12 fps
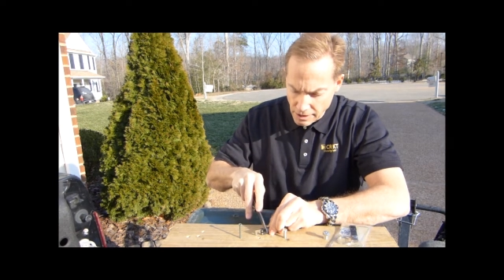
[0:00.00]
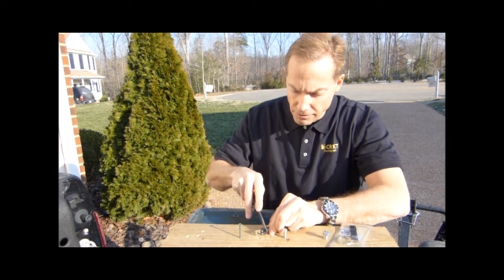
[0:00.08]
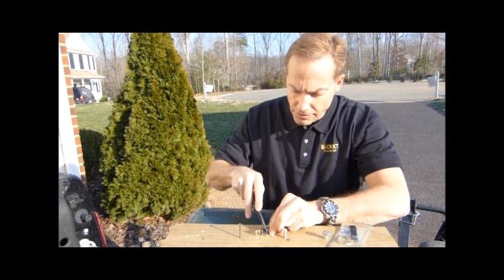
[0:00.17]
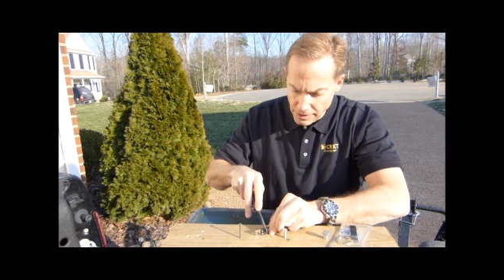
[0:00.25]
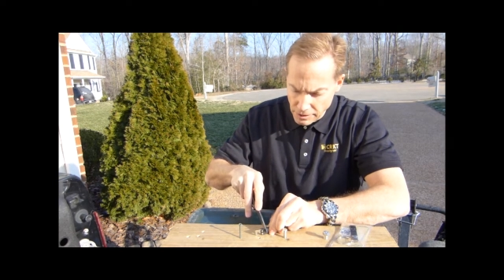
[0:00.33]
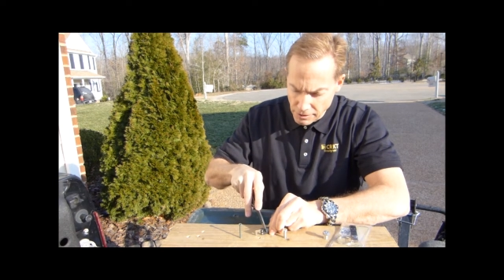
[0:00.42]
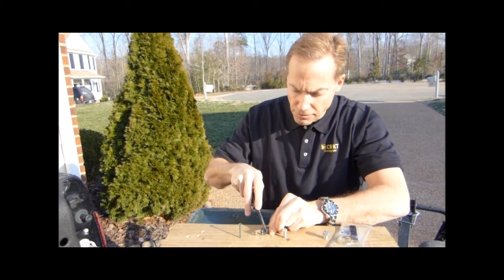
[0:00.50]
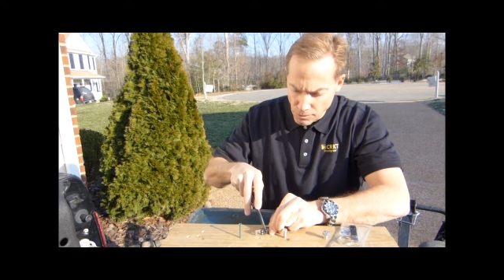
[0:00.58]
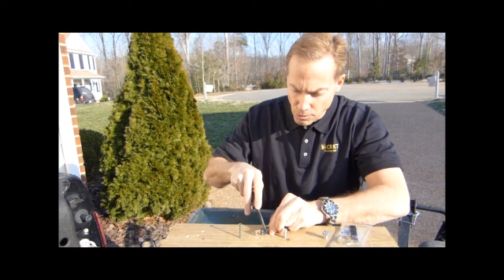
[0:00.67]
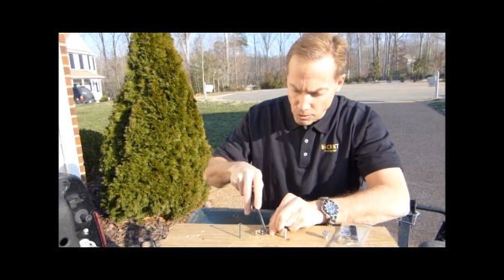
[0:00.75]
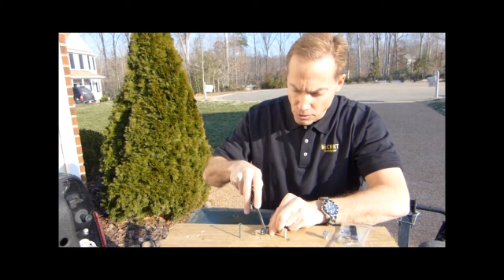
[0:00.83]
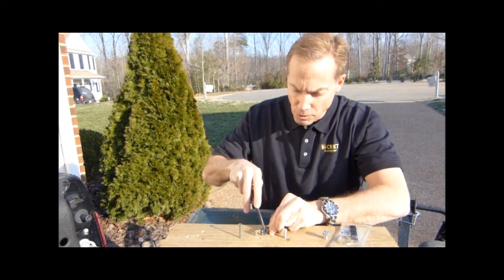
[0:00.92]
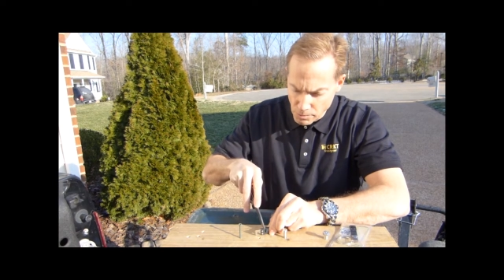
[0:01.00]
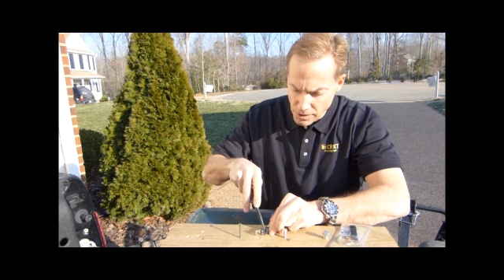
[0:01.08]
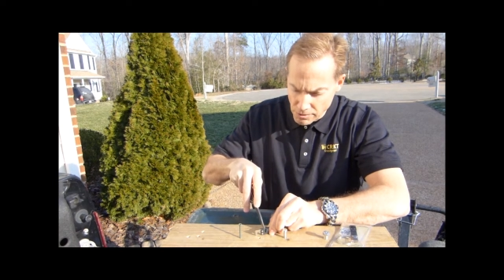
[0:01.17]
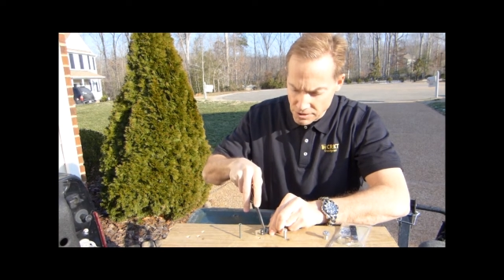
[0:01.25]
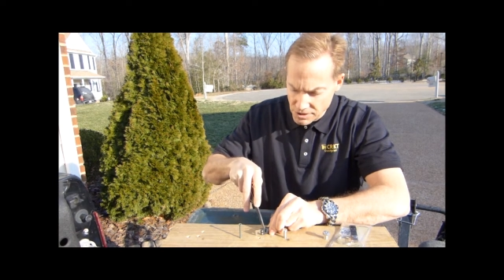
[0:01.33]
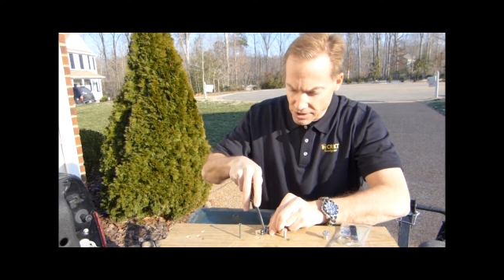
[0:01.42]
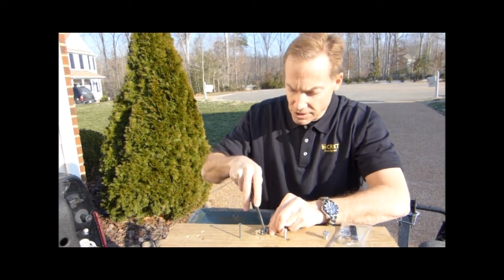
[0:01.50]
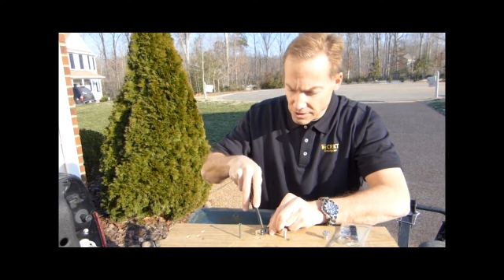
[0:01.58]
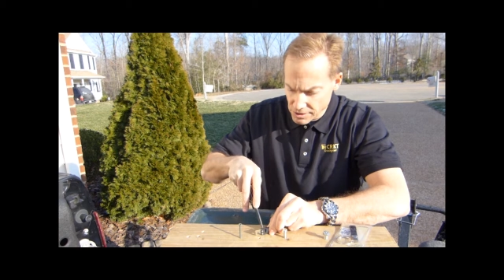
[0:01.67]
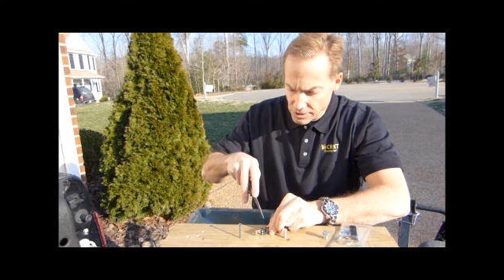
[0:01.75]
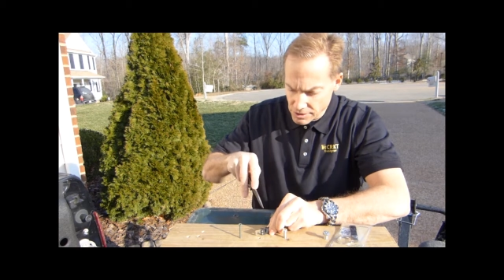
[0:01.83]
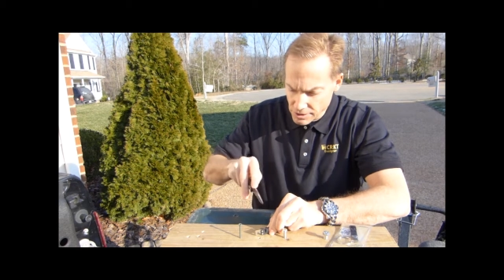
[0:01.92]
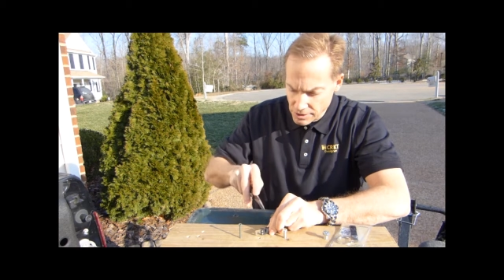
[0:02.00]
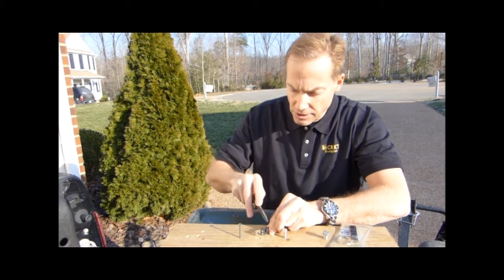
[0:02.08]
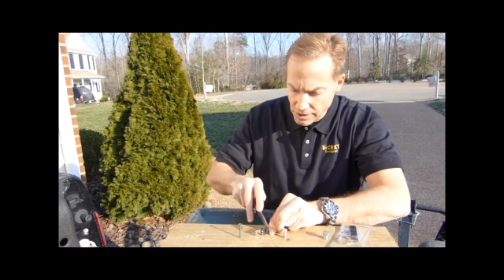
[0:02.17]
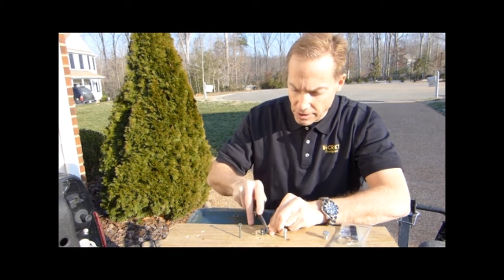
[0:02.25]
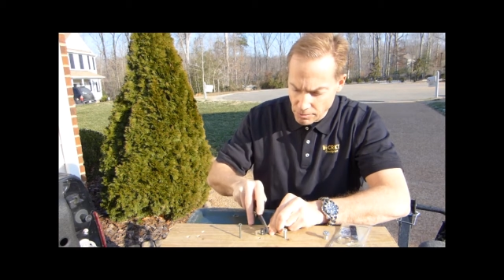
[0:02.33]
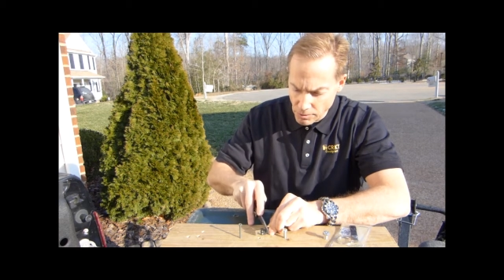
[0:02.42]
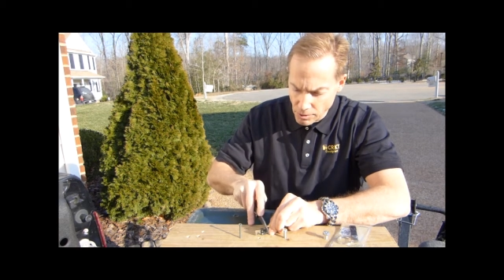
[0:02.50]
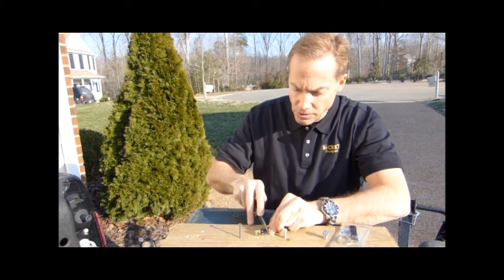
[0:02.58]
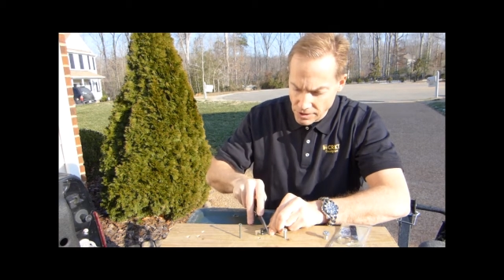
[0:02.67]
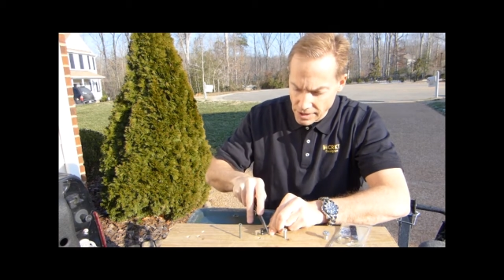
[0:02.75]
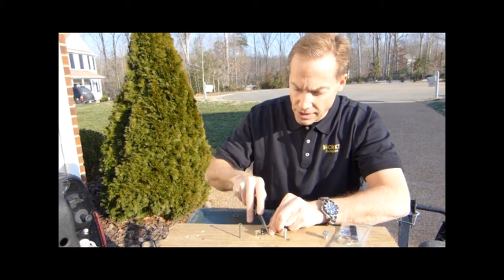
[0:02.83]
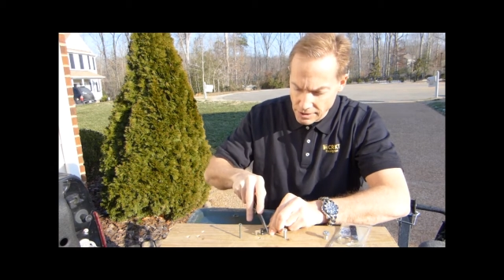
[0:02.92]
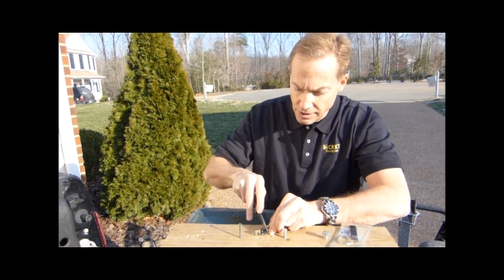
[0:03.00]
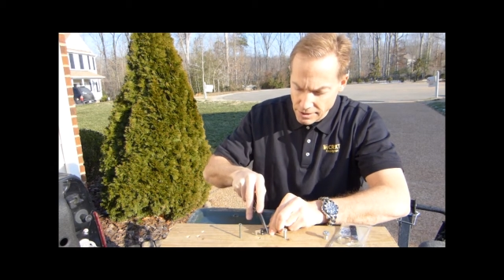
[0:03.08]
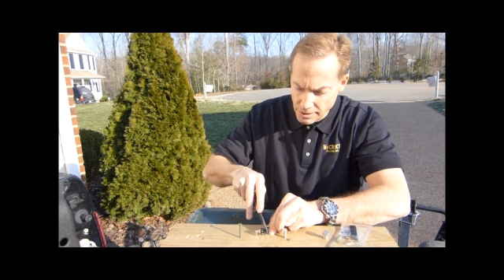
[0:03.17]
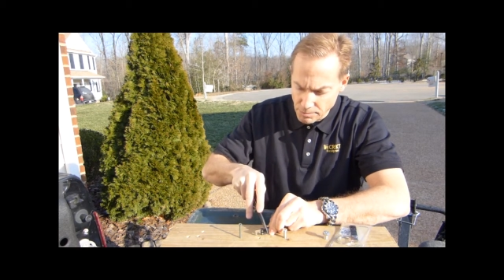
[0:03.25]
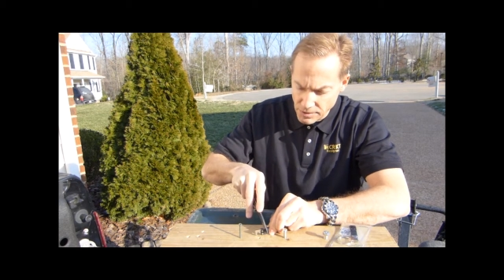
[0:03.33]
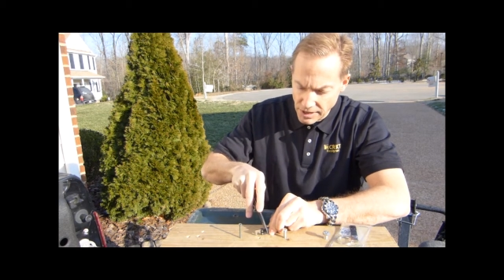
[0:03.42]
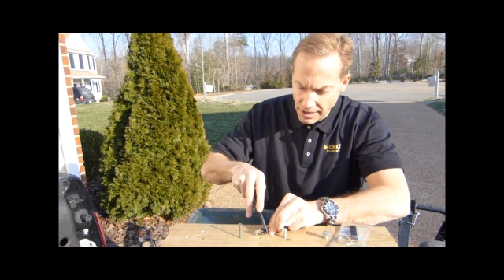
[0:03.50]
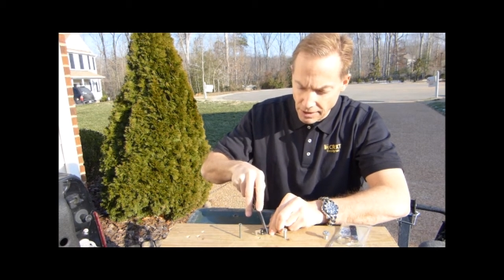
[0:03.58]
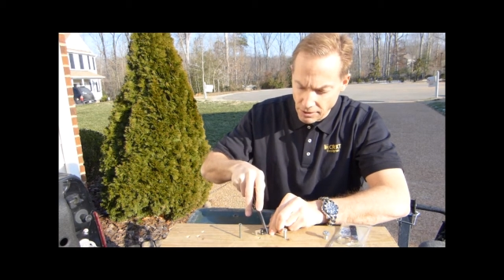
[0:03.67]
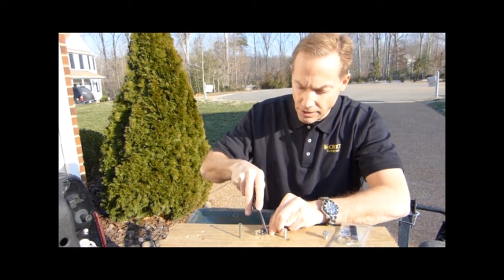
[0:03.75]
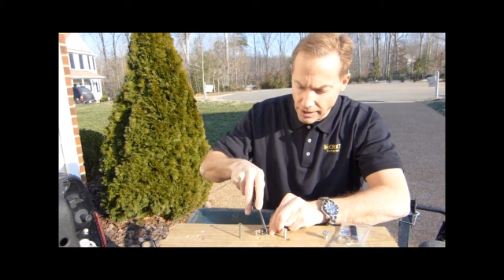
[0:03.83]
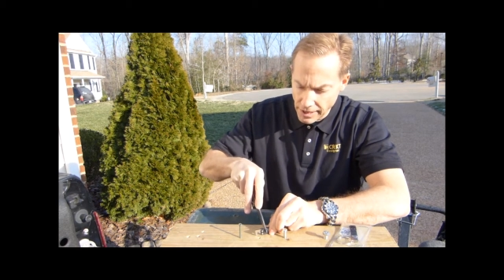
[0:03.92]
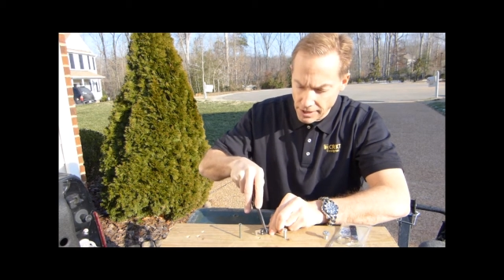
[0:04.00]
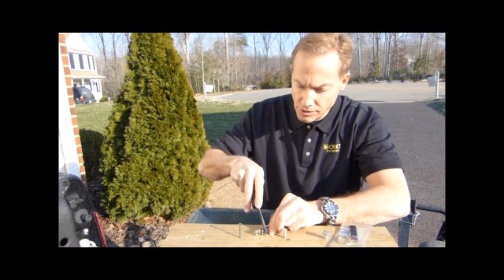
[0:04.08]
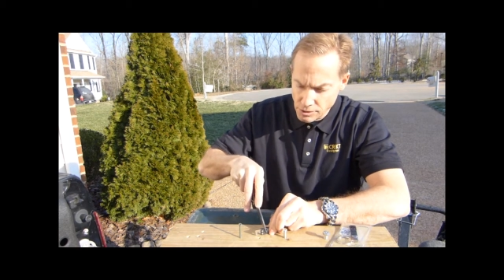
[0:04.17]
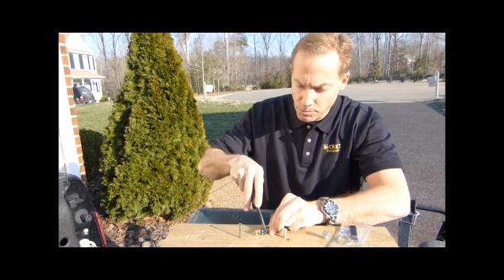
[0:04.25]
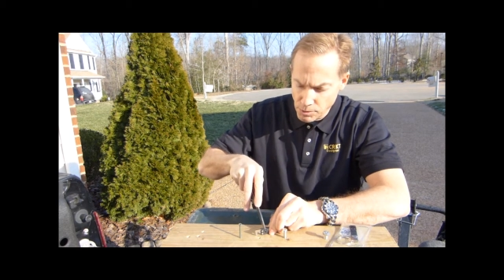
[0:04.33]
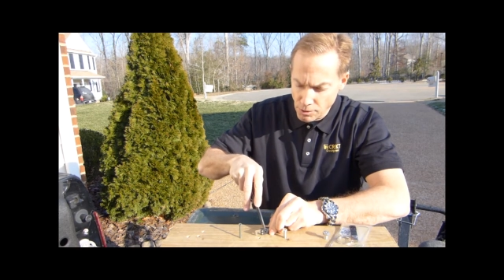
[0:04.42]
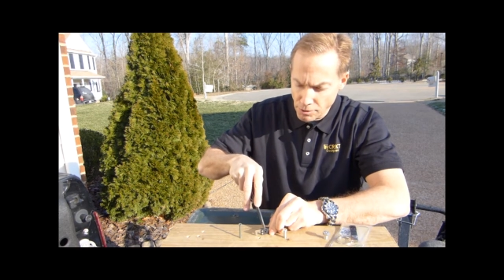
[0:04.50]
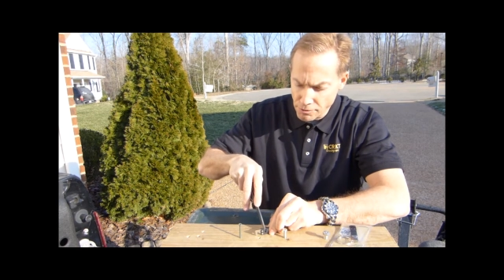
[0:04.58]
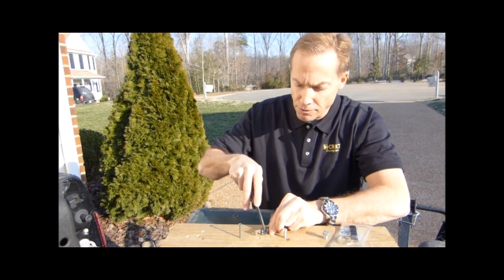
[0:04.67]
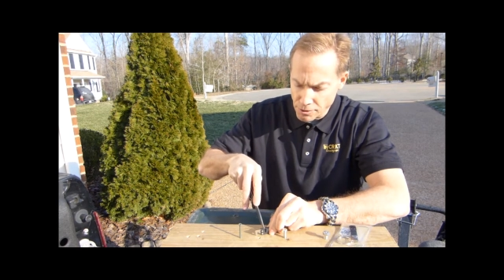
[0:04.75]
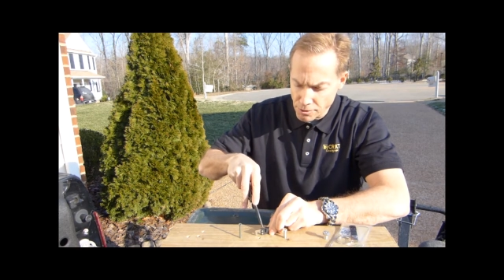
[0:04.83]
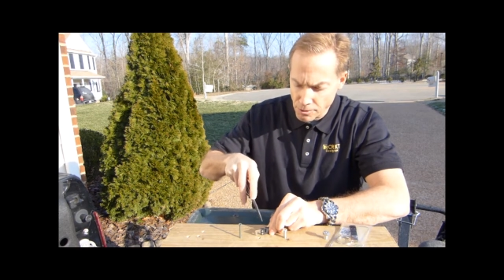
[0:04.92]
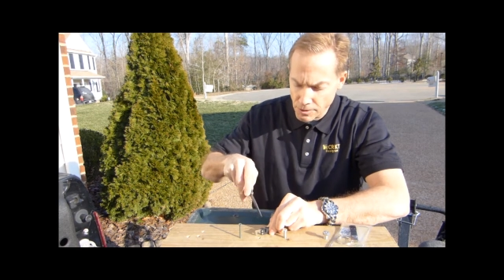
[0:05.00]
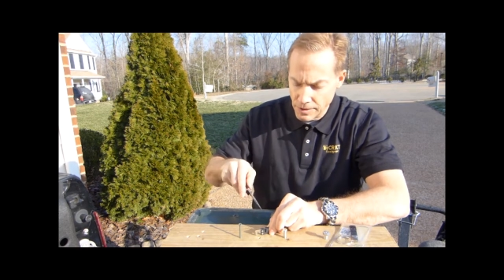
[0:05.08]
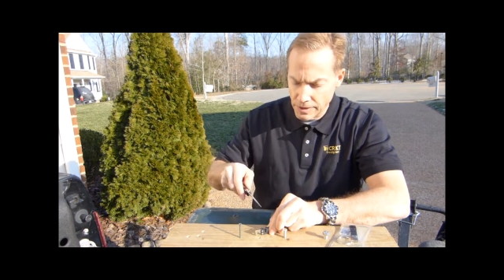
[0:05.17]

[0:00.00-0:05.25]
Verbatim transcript: feeling for a little bit of resistance and rotating the tip down as you pull through.